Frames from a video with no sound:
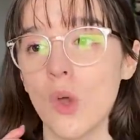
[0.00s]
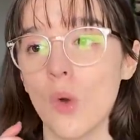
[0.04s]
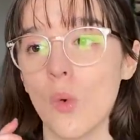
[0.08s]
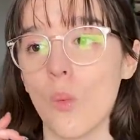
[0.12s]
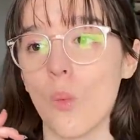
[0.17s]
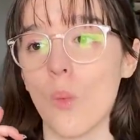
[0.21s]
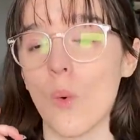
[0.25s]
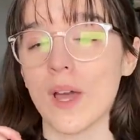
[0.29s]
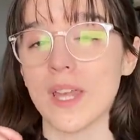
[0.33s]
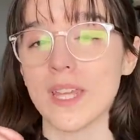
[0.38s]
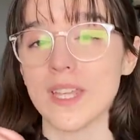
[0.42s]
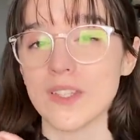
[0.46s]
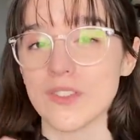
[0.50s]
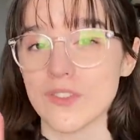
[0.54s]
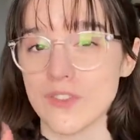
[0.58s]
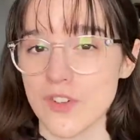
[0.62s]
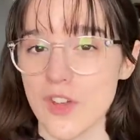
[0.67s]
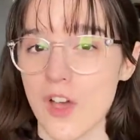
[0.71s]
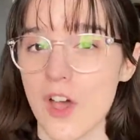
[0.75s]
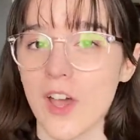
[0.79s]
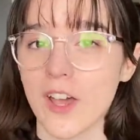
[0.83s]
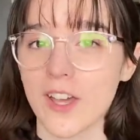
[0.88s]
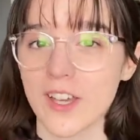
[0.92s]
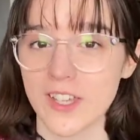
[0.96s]
What he's
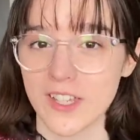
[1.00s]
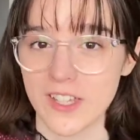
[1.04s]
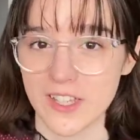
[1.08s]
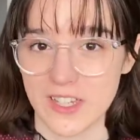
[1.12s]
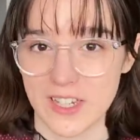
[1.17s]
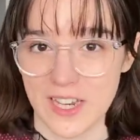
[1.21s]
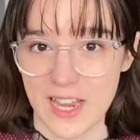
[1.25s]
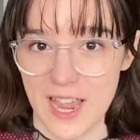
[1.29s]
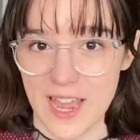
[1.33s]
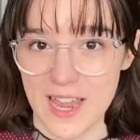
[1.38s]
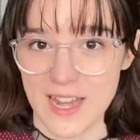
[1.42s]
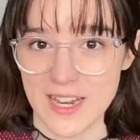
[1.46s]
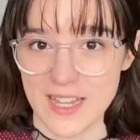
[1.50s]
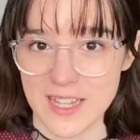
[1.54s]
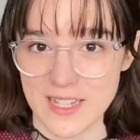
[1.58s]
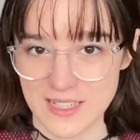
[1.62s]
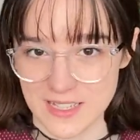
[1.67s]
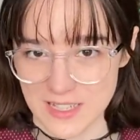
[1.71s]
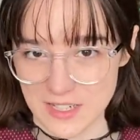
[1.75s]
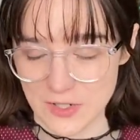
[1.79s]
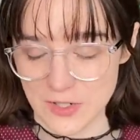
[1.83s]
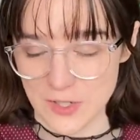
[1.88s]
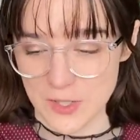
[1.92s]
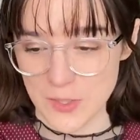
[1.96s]
not good at is
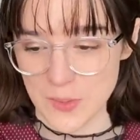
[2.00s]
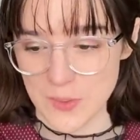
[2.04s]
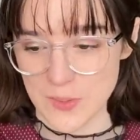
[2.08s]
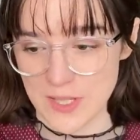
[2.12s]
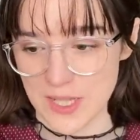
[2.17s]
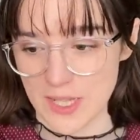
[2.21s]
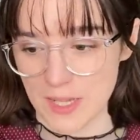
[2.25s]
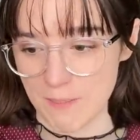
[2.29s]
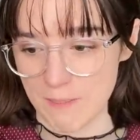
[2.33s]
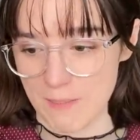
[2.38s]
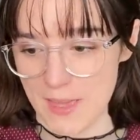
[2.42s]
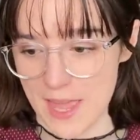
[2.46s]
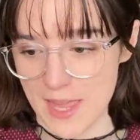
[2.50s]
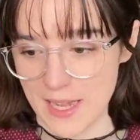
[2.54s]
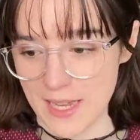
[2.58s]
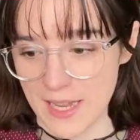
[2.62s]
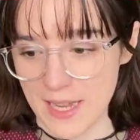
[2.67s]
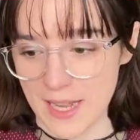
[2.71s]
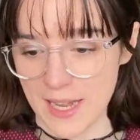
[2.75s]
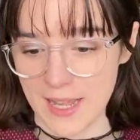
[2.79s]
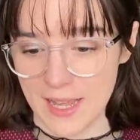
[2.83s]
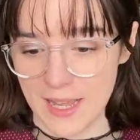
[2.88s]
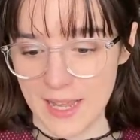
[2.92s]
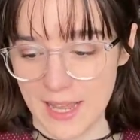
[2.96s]
introducing
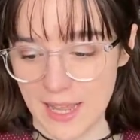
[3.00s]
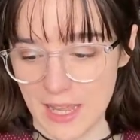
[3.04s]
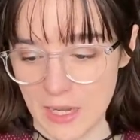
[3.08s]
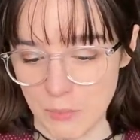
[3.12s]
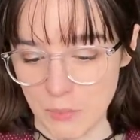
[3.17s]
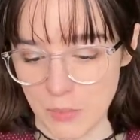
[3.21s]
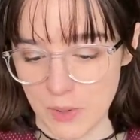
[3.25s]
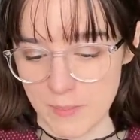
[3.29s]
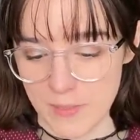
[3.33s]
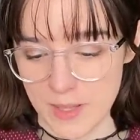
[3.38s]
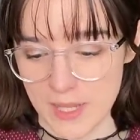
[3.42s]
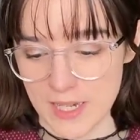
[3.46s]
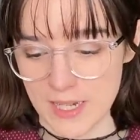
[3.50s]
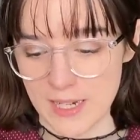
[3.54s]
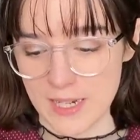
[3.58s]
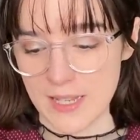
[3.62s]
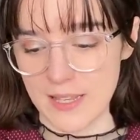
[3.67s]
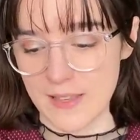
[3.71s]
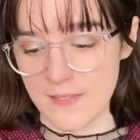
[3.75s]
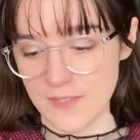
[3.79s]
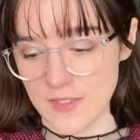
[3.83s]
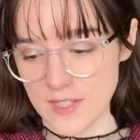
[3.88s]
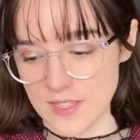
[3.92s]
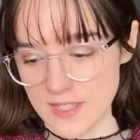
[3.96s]
men and women
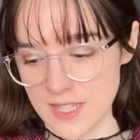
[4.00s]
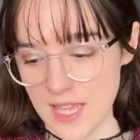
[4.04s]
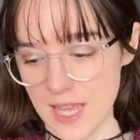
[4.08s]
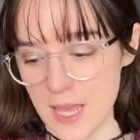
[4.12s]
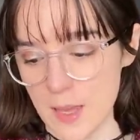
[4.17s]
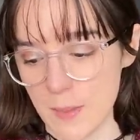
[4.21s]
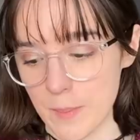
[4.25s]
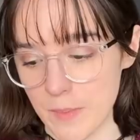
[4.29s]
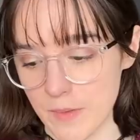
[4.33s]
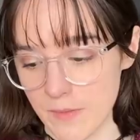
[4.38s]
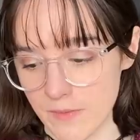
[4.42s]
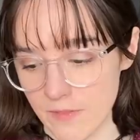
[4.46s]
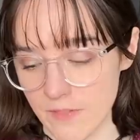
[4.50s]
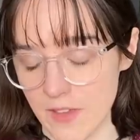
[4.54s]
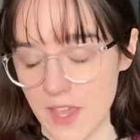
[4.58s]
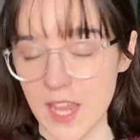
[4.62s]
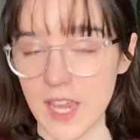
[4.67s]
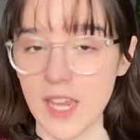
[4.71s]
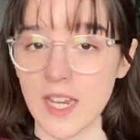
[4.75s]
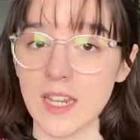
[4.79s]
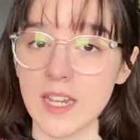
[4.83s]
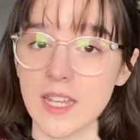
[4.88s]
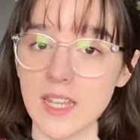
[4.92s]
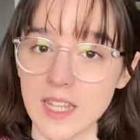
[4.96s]
in the same
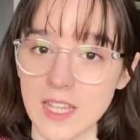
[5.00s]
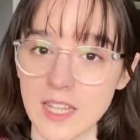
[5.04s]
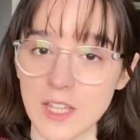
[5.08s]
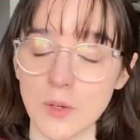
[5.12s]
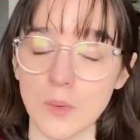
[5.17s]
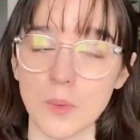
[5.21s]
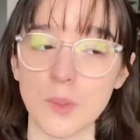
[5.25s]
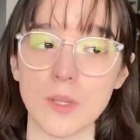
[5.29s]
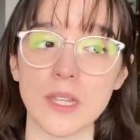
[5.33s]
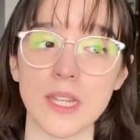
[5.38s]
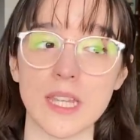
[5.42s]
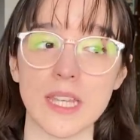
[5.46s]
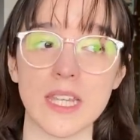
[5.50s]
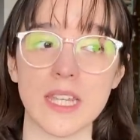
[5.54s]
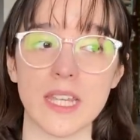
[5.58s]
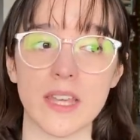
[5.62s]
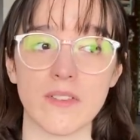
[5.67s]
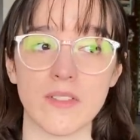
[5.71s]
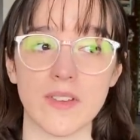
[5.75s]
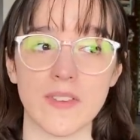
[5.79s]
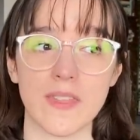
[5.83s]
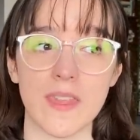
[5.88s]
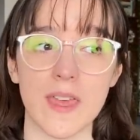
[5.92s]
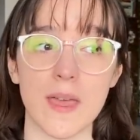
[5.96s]
vein, equally
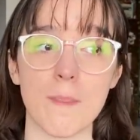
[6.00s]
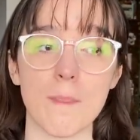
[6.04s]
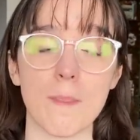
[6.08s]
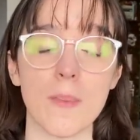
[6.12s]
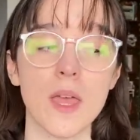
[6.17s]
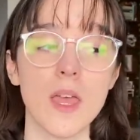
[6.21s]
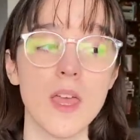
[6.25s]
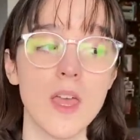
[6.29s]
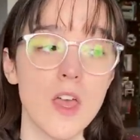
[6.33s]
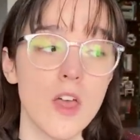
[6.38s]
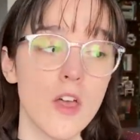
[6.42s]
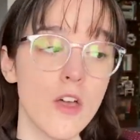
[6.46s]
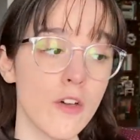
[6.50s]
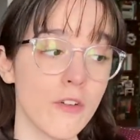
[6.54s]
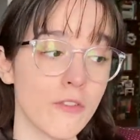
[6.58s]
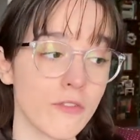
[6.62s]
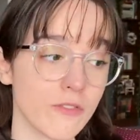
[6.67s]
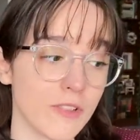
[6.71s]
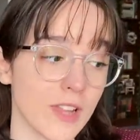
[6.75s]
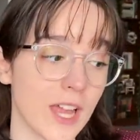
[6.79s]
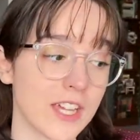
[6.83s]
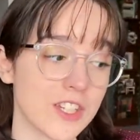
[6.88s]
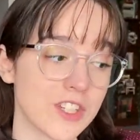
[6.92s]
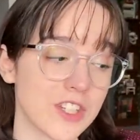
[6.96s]
giving them
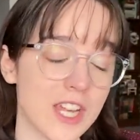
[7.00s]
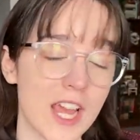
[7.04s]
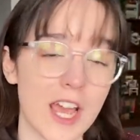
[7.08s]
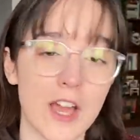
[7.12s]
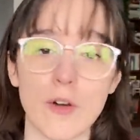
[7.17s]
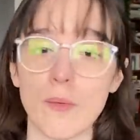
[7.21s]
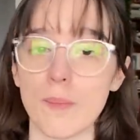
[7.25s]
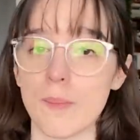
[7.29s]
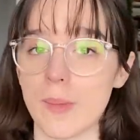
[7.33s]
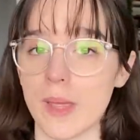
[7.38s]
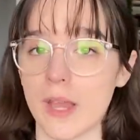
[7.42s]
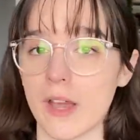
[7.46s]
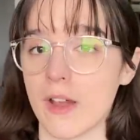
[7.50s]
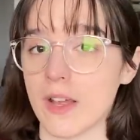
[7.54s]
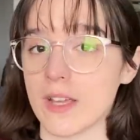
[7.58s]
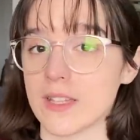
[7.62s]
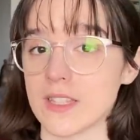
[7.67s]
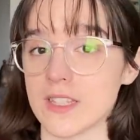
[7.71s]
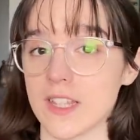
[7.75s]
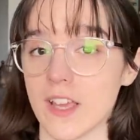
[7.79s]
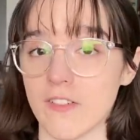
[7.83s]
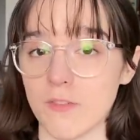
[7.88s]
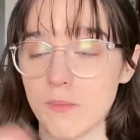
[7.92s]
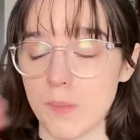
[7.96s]
fleshed out
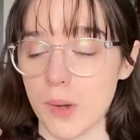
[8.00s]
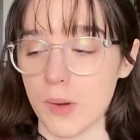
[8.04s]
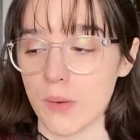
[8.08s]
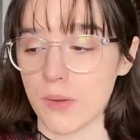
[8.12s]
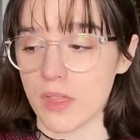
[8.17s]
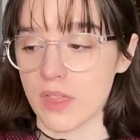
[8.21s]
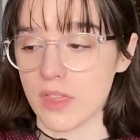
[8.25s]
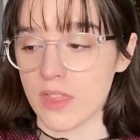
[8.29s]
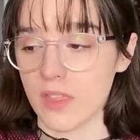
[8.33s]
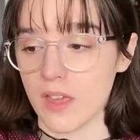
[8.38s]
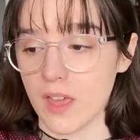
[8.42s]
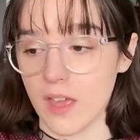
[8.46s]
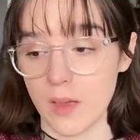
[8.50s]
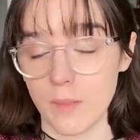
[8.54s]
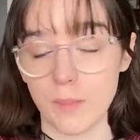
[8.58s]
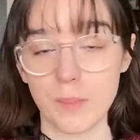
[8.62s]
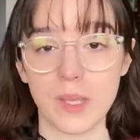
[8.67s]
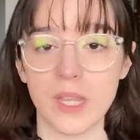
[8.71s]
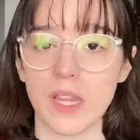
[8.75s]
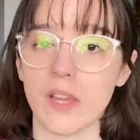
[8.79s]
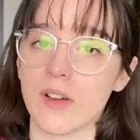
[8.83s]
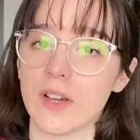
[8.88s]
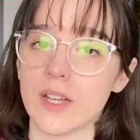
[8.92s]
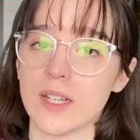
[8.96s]
merits of both
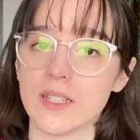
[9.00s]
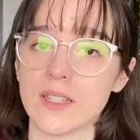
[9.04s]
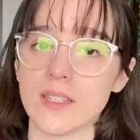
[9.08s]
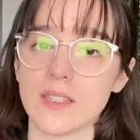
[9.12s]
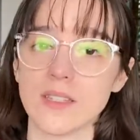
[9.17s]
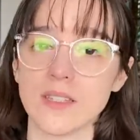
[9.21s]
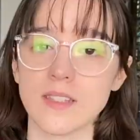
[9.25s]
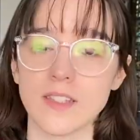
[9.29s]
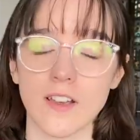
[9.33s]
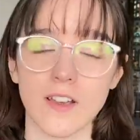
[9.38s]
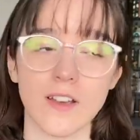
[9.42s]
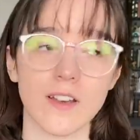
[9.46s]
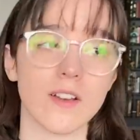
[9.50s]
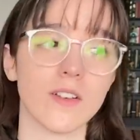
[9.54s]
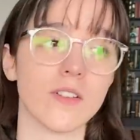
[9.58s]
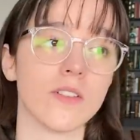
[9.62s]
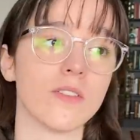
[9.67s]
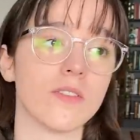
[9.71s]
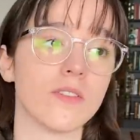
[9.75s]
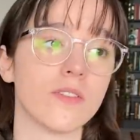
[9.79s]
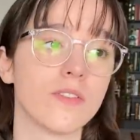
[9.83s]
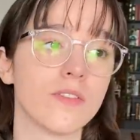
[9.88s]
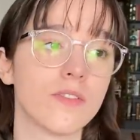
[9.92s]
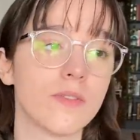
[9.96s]
appearance,
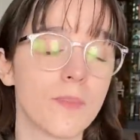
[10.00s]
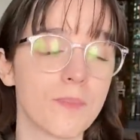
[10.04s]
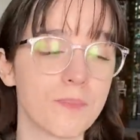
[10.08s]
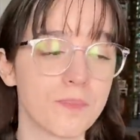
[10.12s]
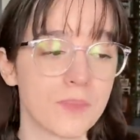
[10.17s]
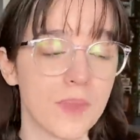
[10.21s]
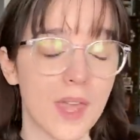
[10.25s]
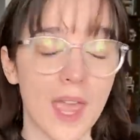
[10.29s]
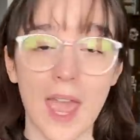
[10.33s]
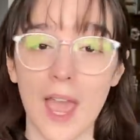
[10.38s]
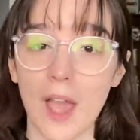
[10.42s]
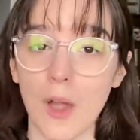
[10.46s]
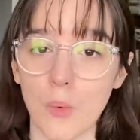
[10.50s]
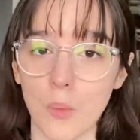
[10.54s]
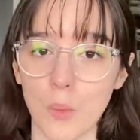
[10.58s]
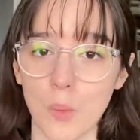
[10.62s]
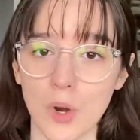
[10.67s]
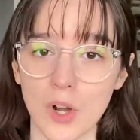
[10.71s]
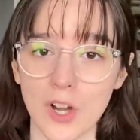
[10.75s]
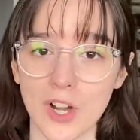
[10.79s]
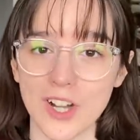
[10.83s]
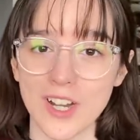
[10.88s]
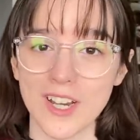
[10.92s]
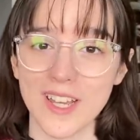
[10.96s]
of
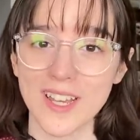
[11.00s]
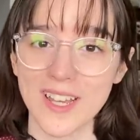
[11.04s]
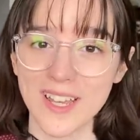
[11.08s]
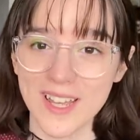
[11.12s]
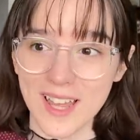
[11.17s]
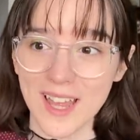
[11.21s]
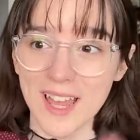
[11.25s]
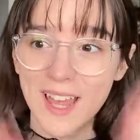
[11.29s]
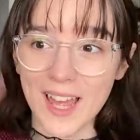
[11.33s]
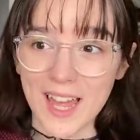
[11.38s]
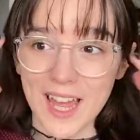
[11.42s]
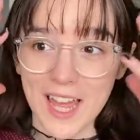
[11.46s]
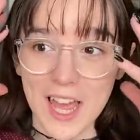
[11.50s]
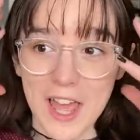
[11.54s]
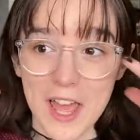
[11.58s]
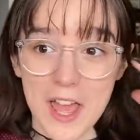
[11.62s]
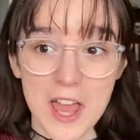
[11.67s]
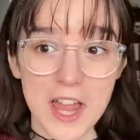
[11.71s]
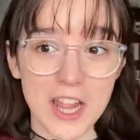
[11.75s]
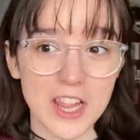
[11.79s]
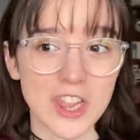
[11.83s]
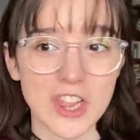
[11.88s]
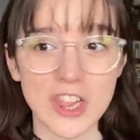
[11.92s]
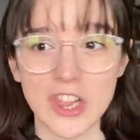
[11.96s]
outward
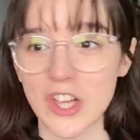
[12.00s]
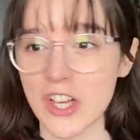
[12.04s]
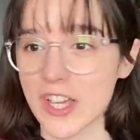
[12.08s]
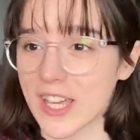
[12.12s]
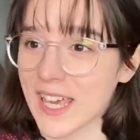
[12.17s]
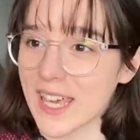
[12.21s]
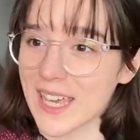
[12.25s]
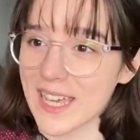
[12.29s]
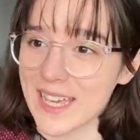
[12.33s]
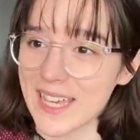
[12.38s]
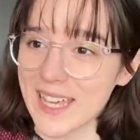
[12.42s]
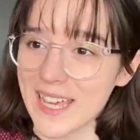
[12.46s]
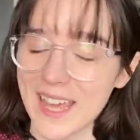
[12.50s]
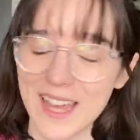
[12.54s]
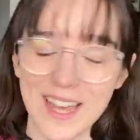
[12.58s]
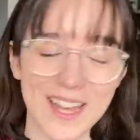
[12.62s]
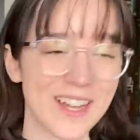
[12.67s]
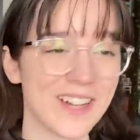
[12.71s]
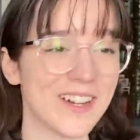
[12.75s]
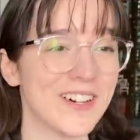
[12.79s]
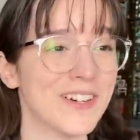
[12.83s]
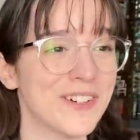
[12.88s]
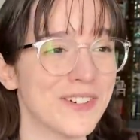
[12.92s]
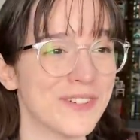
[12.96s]
looking,
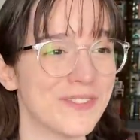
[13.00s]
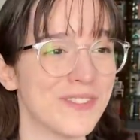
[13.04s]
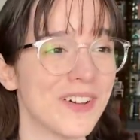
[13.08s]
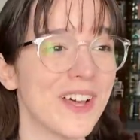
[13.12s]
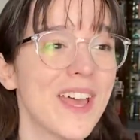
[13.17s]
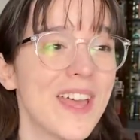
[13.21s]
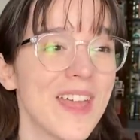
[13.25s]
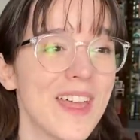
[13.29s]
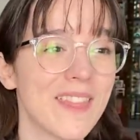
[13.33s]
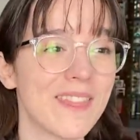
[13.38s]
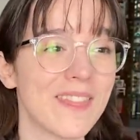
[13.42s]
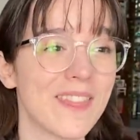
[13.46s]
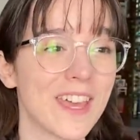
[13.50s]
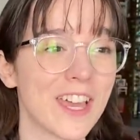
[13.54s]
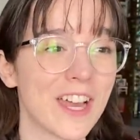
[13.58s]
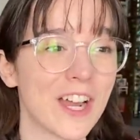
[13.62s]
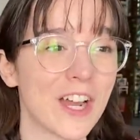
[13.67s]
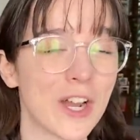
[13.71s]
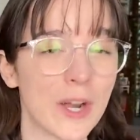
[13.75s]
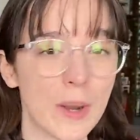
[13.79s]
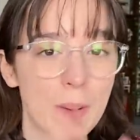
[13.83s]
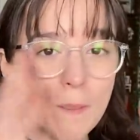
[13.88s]
of their